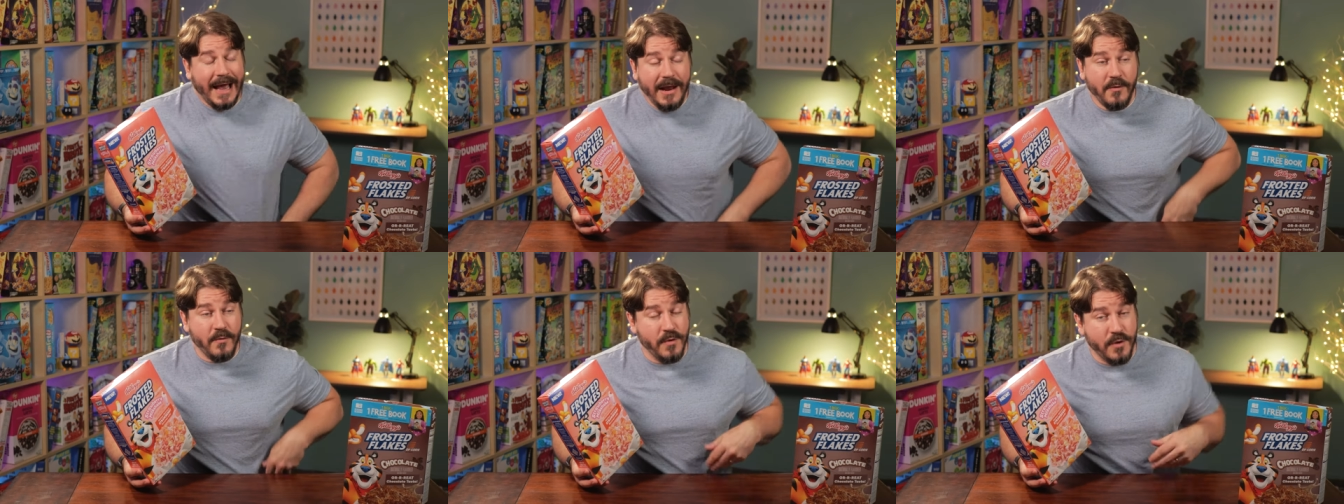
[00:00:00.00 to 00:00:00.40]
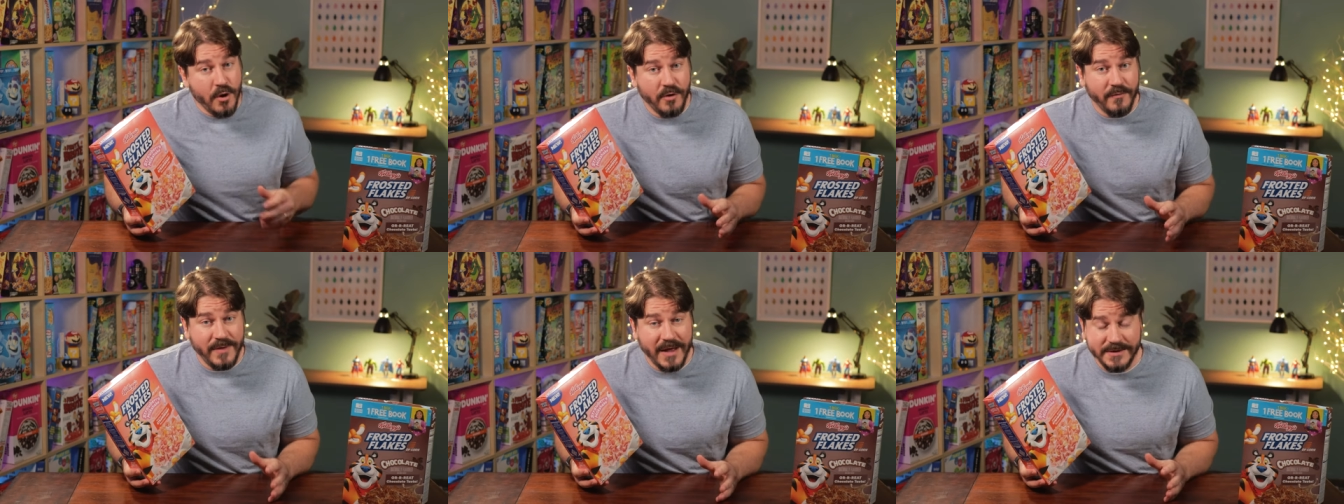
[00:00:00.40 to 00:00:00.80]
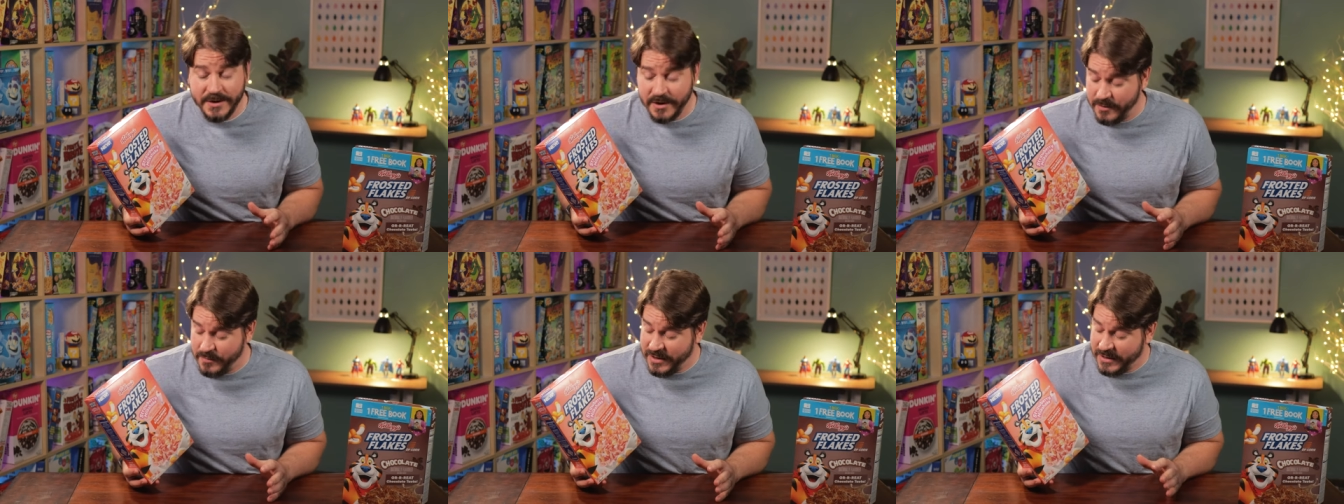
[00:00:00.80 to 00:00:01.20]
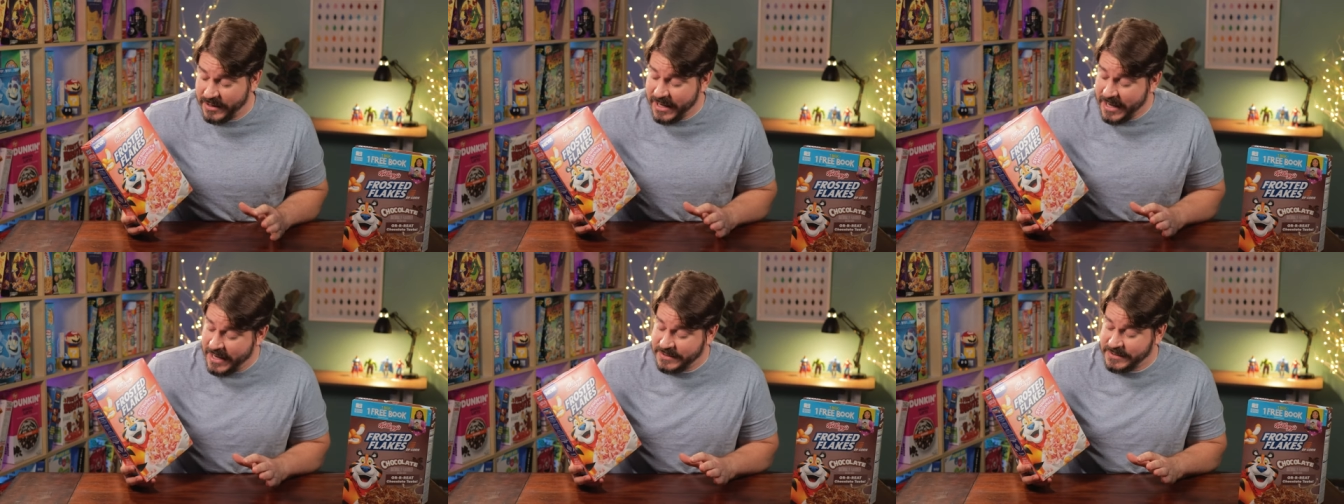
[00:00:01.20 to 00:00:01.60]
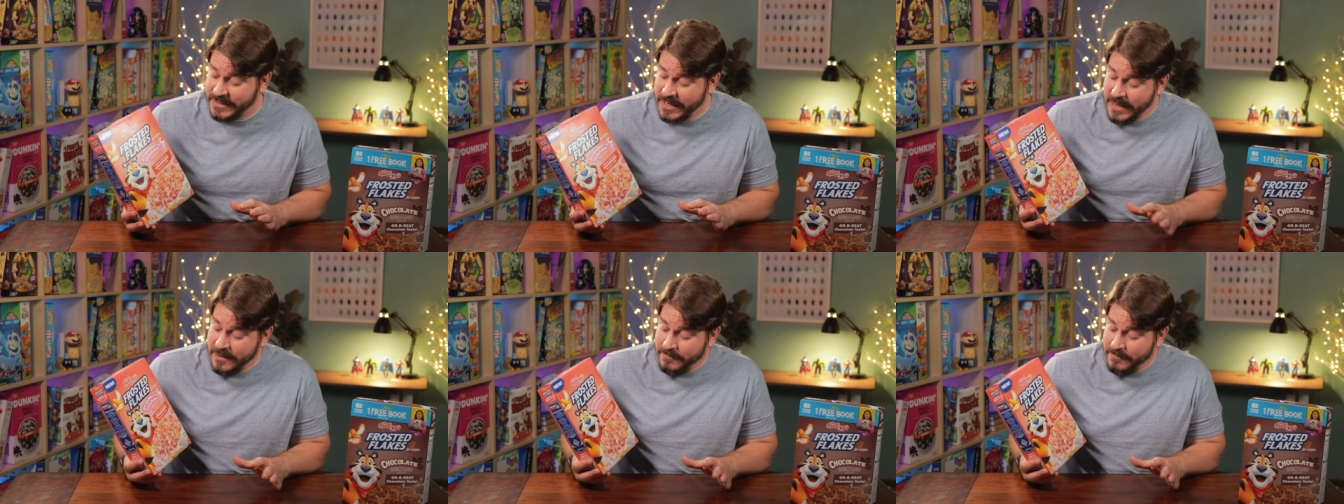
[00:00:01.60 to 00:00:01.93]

I don't know if that's going to be the case,